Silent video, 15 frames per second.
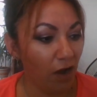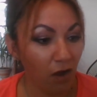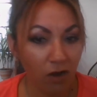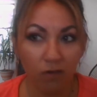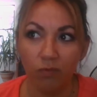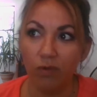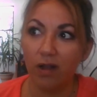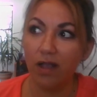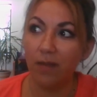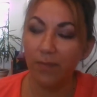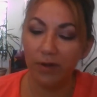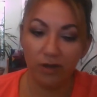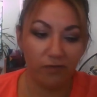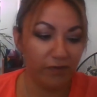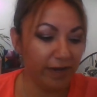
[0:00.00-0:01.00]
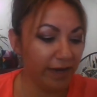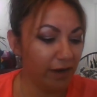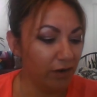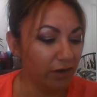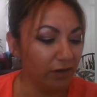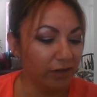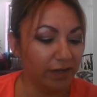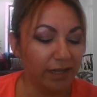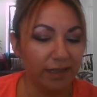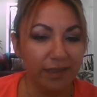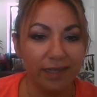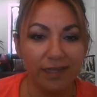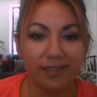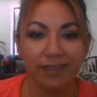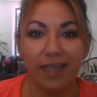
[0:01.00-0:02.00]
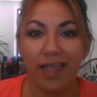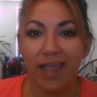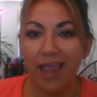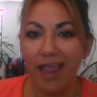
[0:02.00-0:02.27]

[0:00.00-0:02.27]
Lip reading: oh, well, come on over here and look at this.